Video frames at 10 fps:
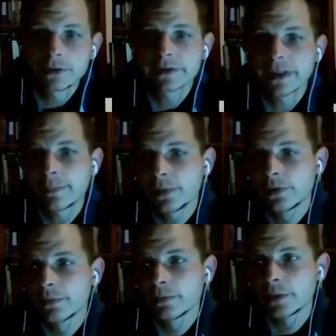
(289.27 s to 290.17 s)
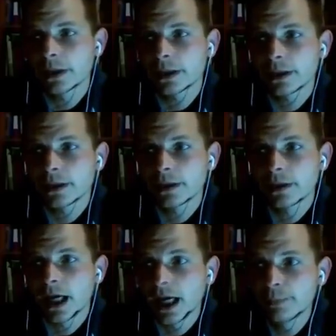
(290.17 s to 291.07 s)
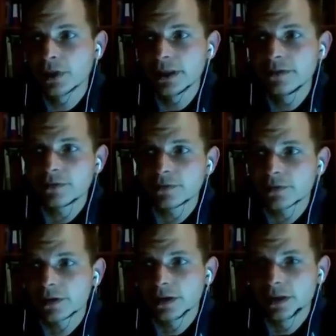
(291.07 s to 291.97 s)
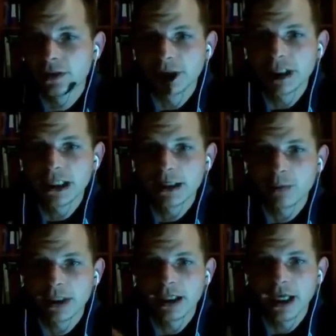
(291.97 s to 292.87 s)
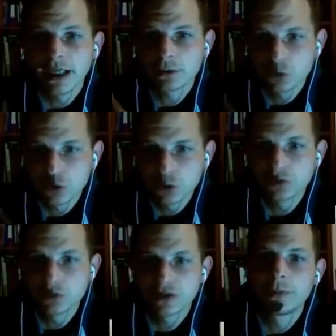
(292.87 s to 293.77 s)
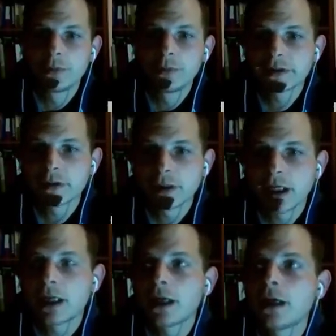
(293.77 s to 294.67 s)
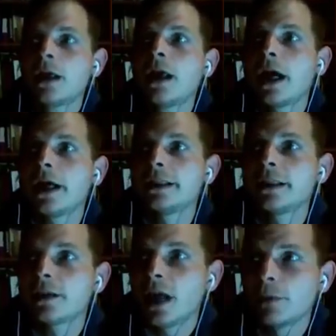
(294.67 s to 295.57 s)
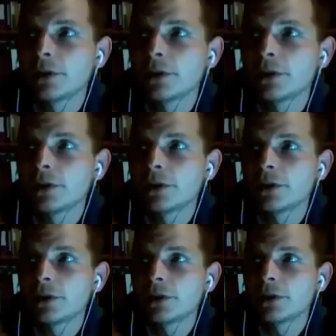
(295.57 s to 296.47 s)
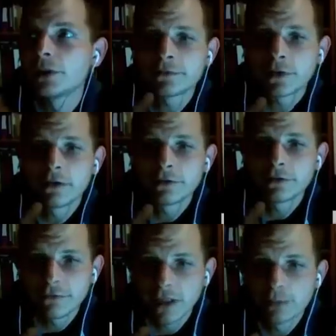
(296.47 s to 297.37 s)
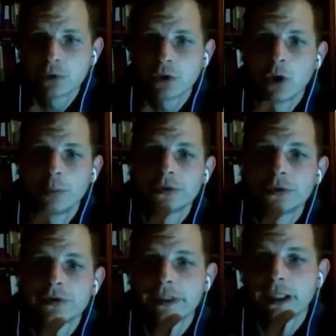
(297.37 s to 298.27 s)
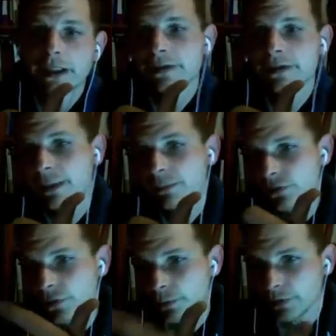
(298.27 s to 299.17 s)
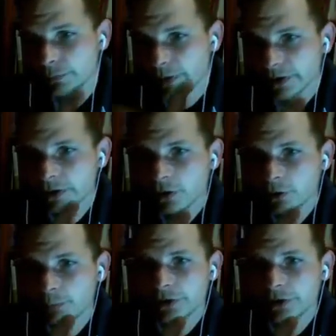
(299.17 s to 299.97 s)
For example, I believed in the beginning when I had to choose the armor, I said I need an armor that is representative of the fight book corpus that stems from a particular